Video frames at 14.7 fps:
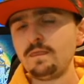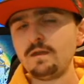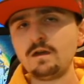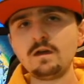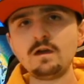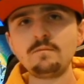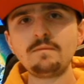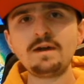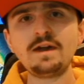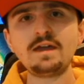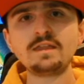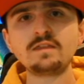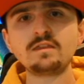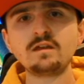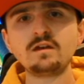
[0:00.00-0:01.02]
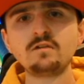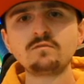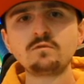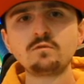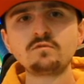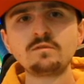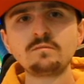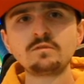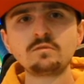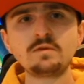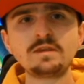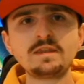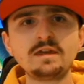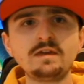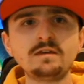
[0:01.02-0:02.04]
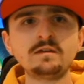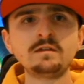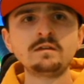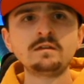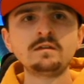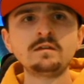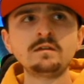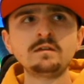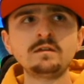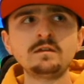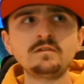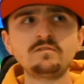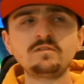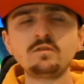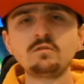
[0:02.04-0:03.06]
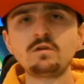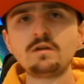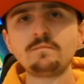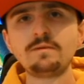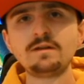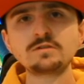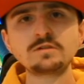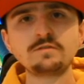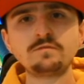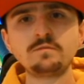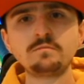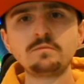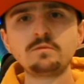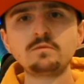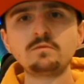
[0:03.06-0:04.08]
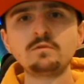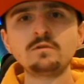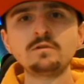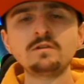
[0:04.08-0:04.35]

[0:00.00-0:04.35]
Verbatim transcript: Um, and of course, in between that, still going Powerchair football.